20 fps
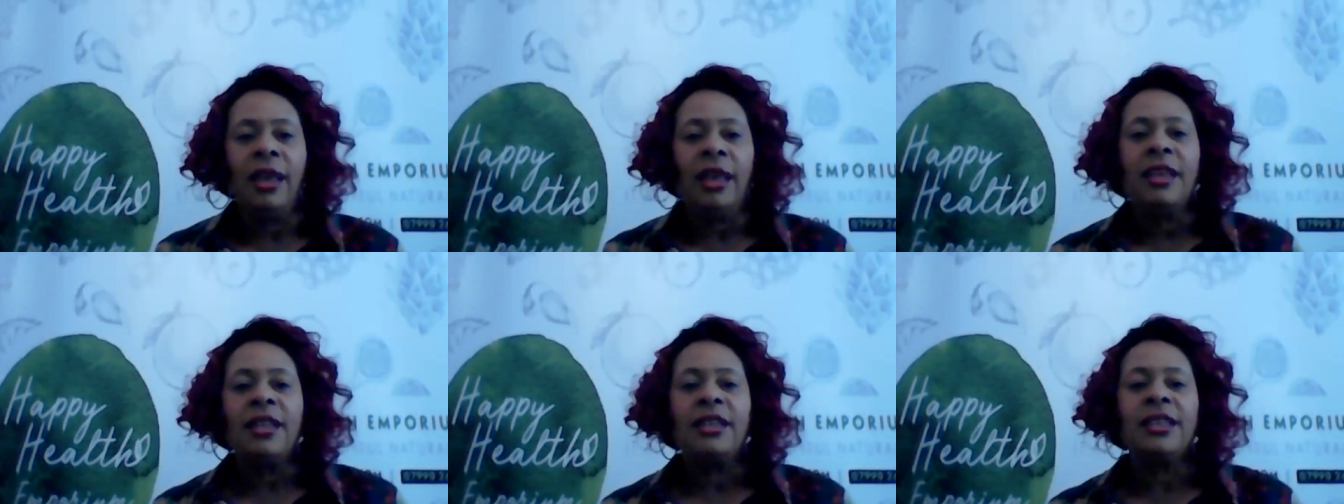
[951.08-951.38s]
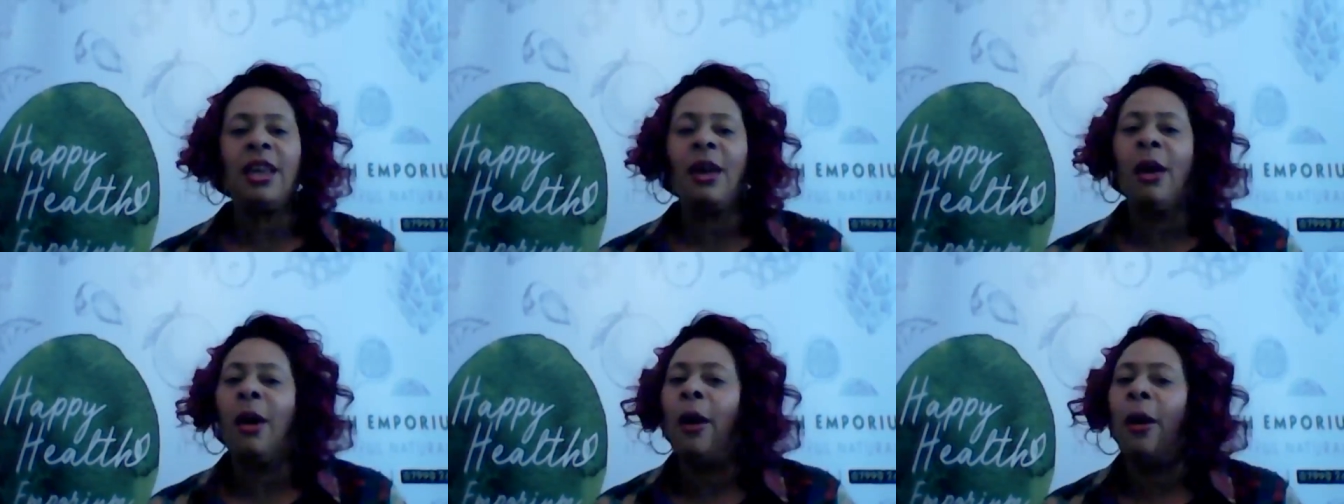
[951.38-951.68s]

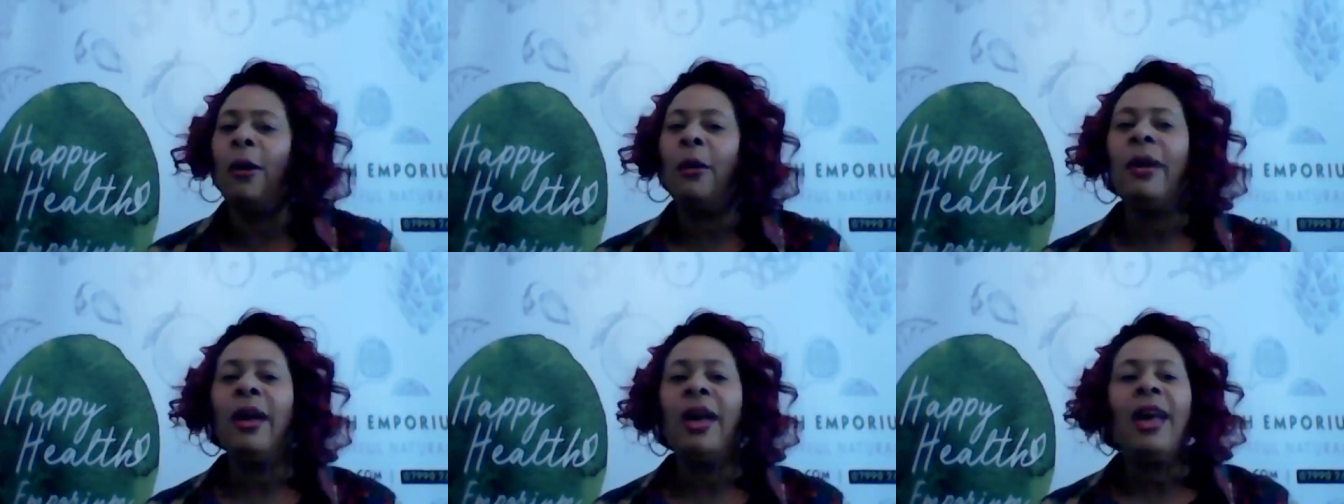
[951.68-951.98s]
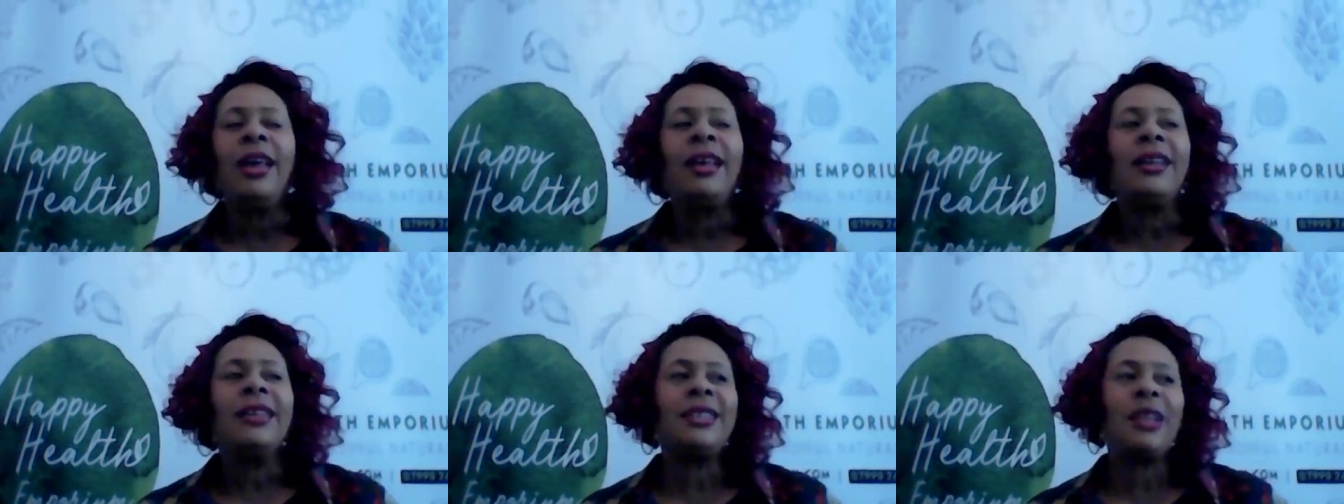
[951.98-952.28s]
So
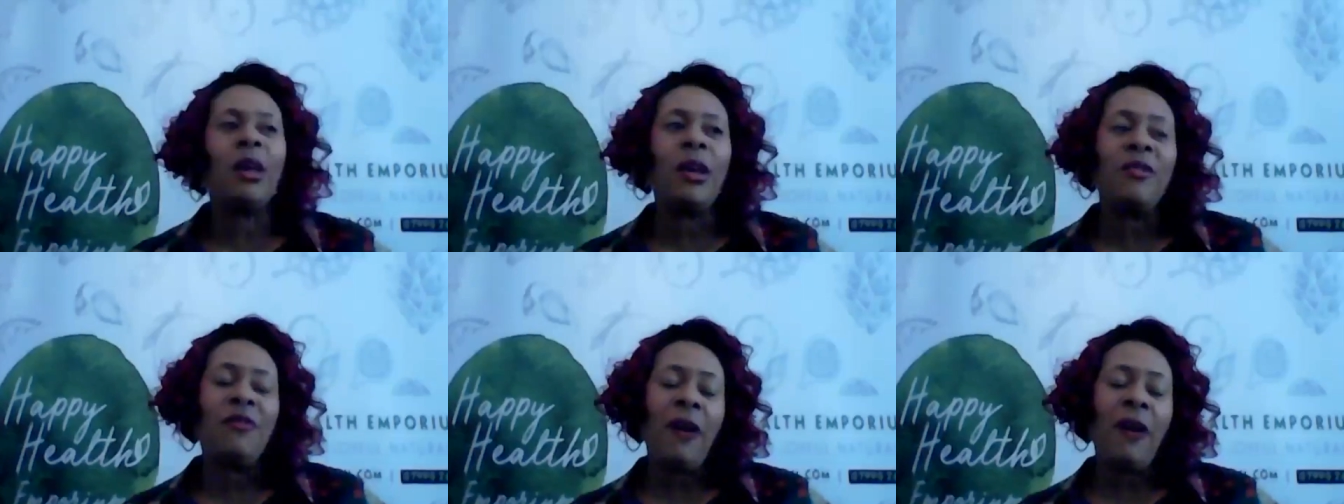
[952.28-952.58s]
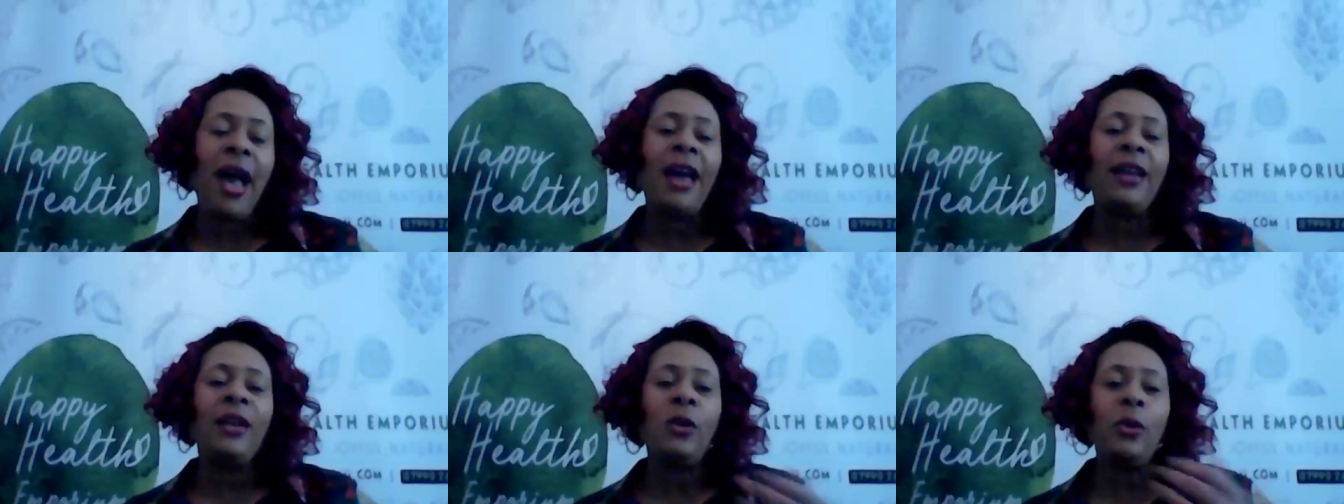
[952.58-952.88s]
if I
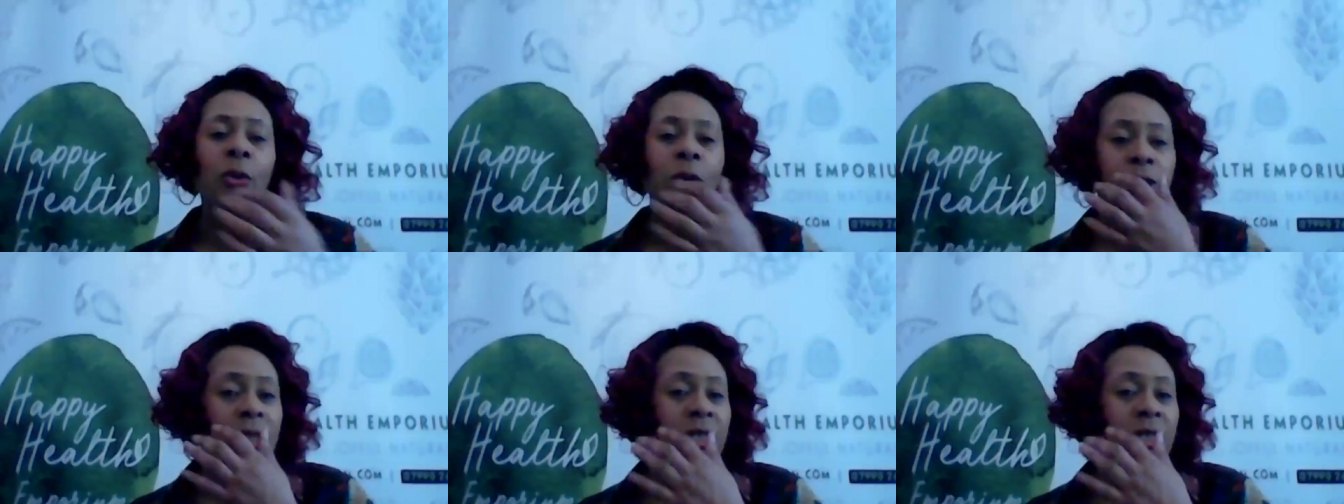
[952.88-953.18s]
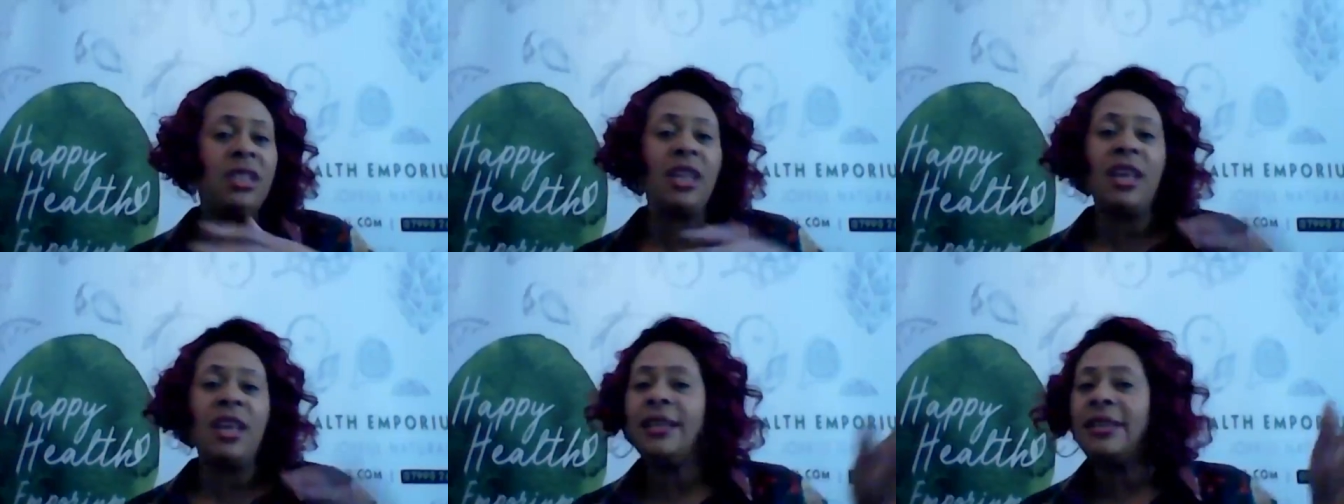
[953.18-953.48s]
had an audience
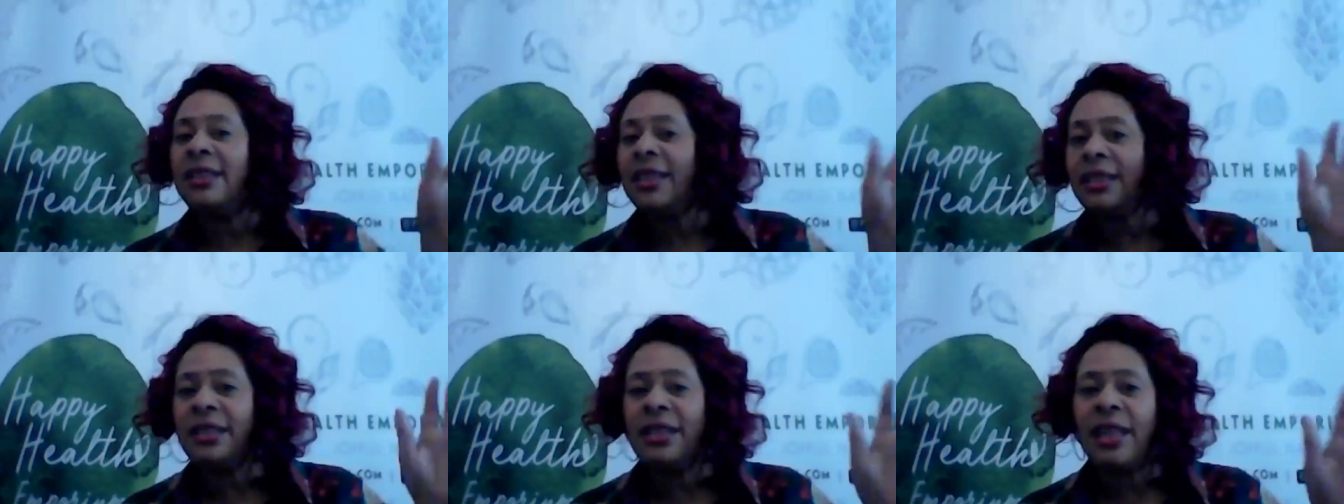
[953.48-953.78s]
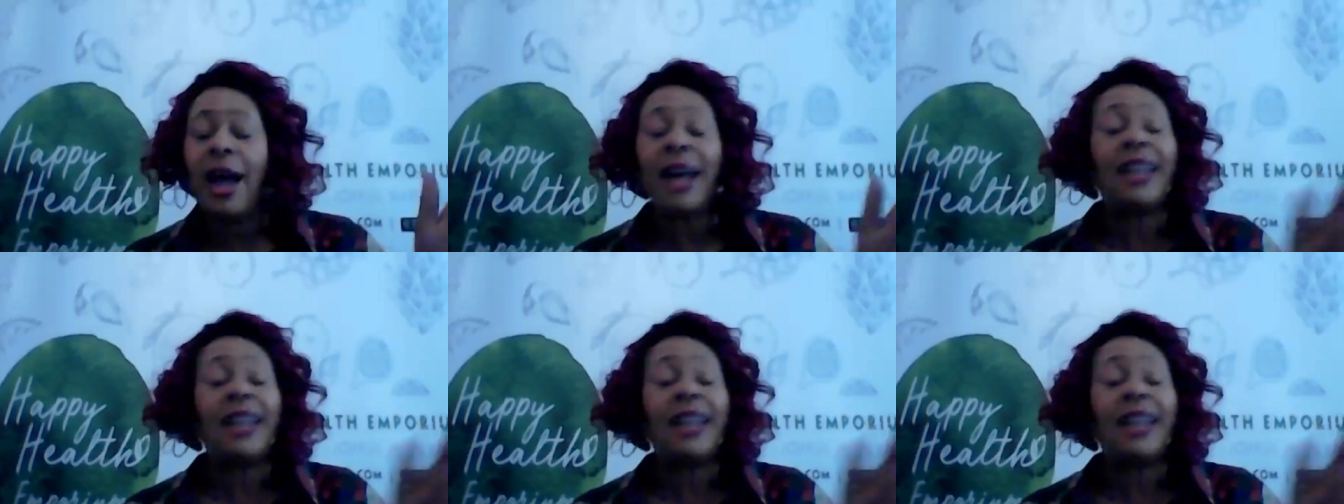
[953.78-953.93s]
36,000,